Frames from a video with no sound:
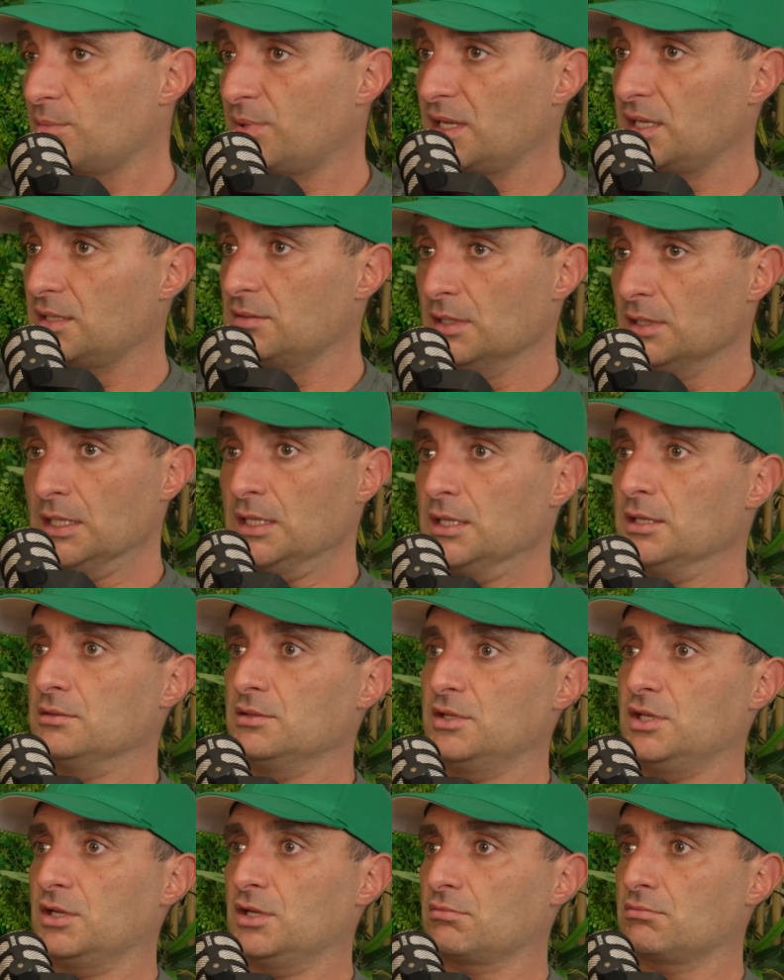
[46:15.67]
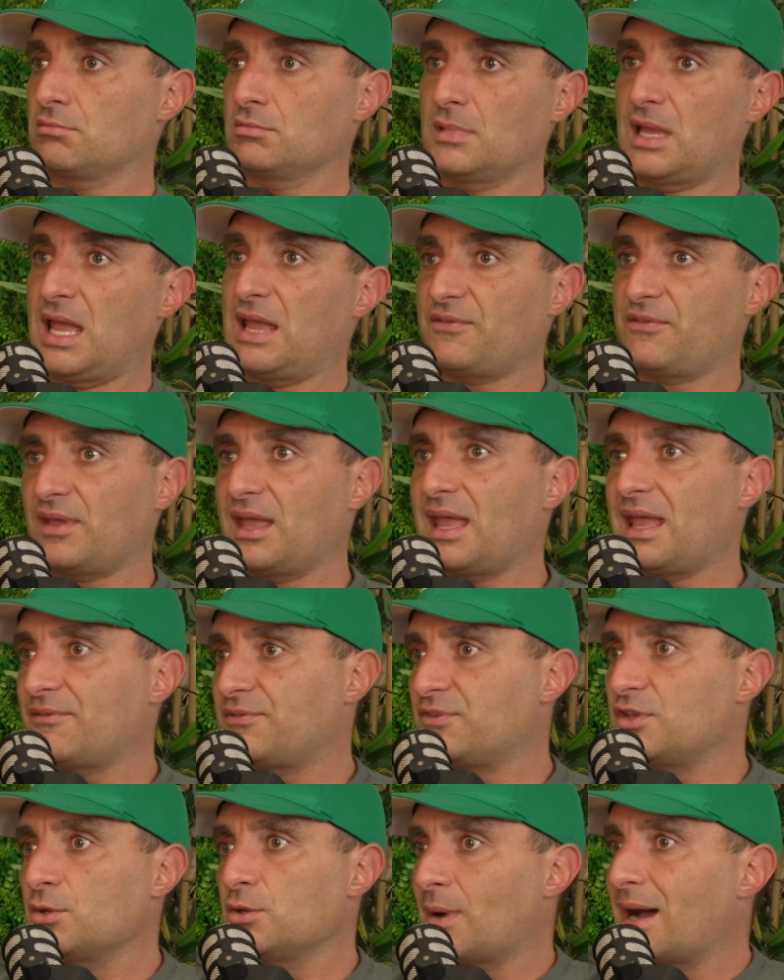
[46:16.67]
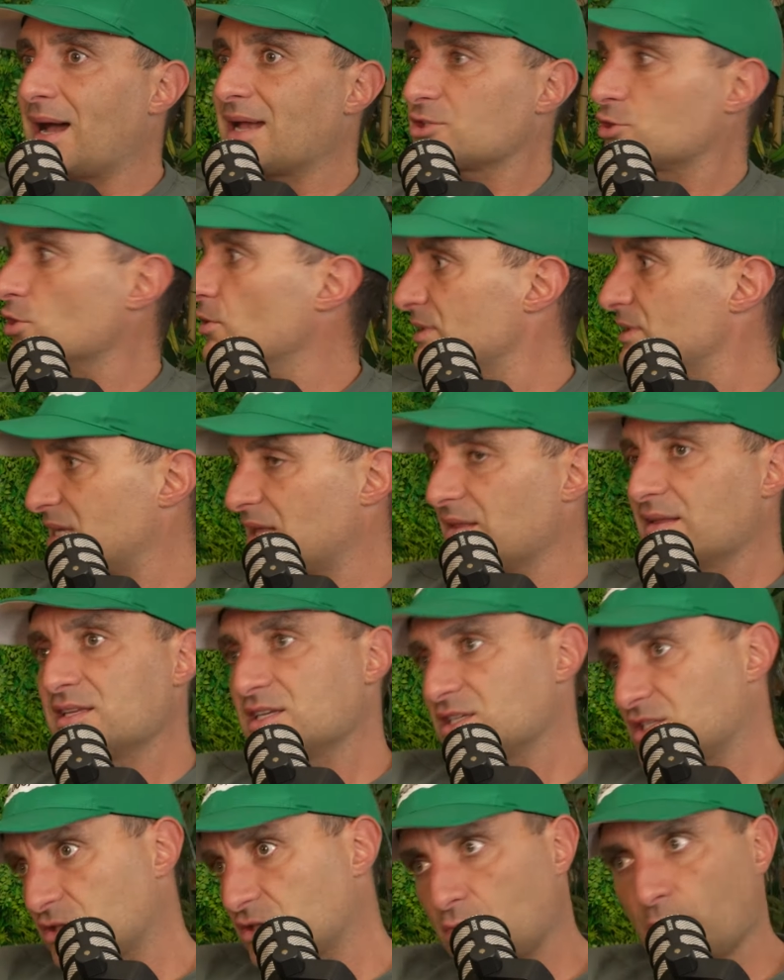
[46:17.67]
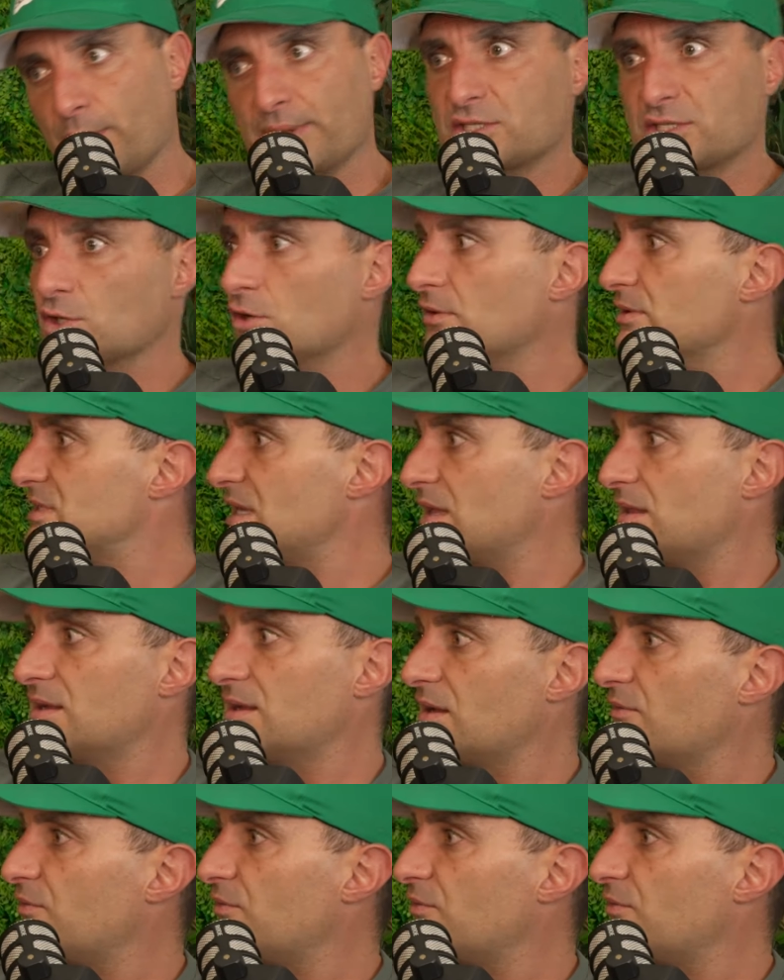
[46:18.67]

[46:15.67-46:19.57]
to be the if if you are storytelling, you're doing storytelling,